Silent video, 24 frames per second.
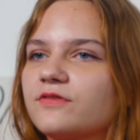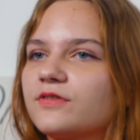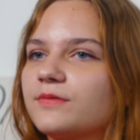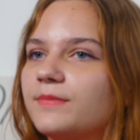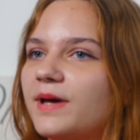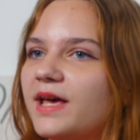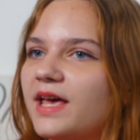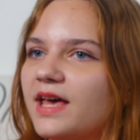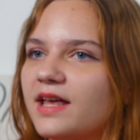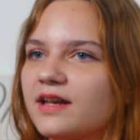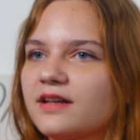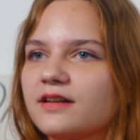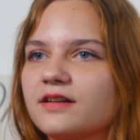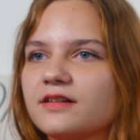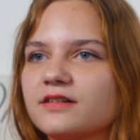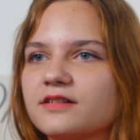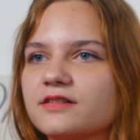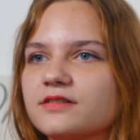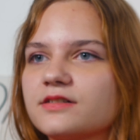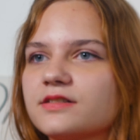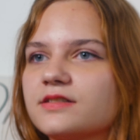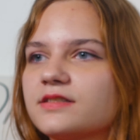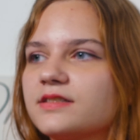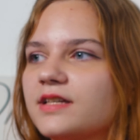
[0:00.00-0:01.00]
from my
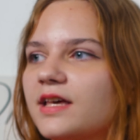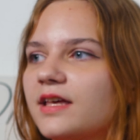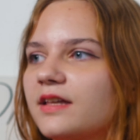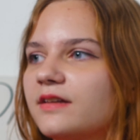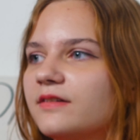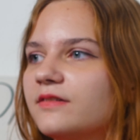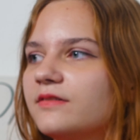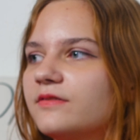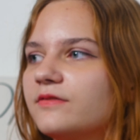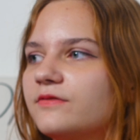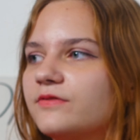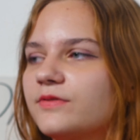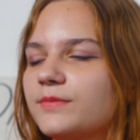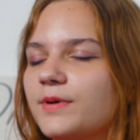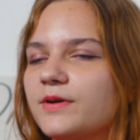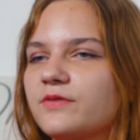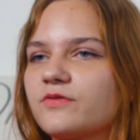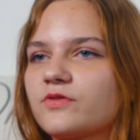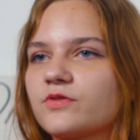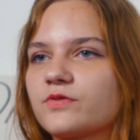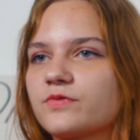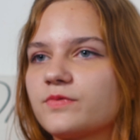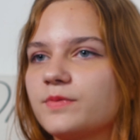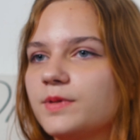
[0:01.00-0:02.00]
editors and from
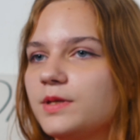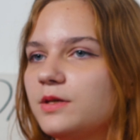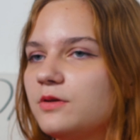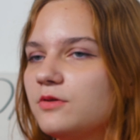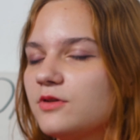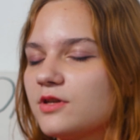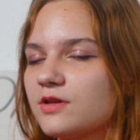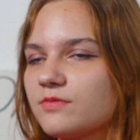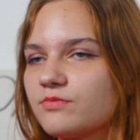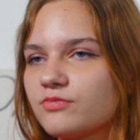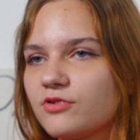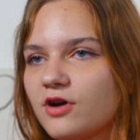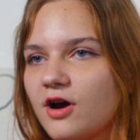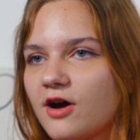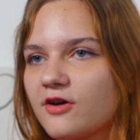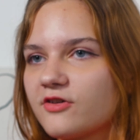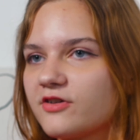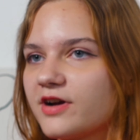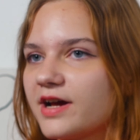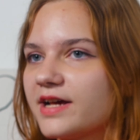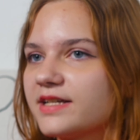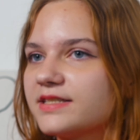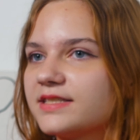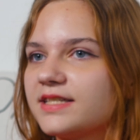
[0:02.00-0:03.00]
everyone from the
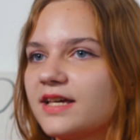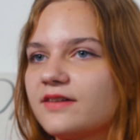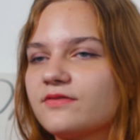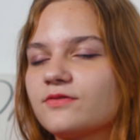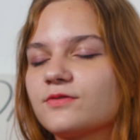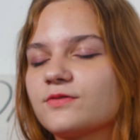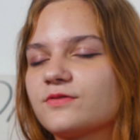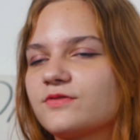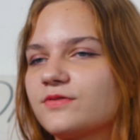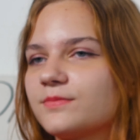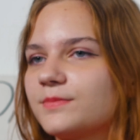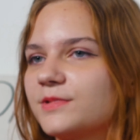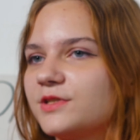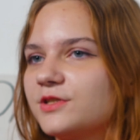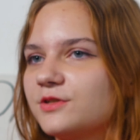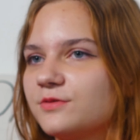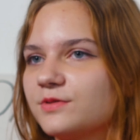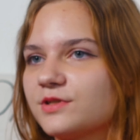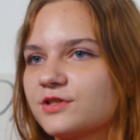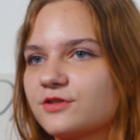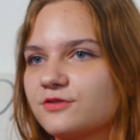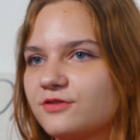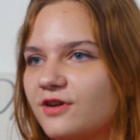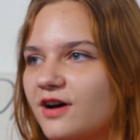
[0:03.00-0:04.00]
Union-Progress, everyone from the
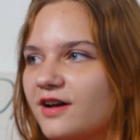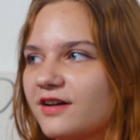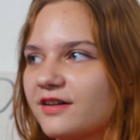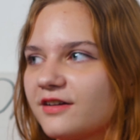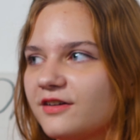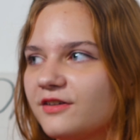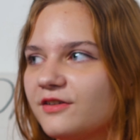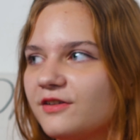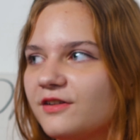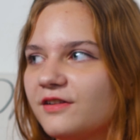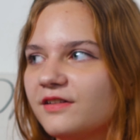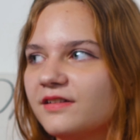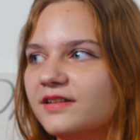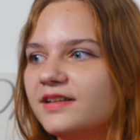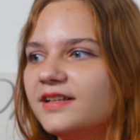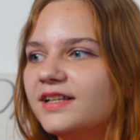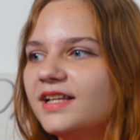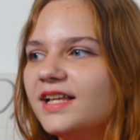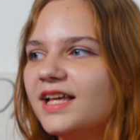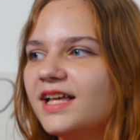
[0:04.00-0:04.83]
Jewish Chronicle.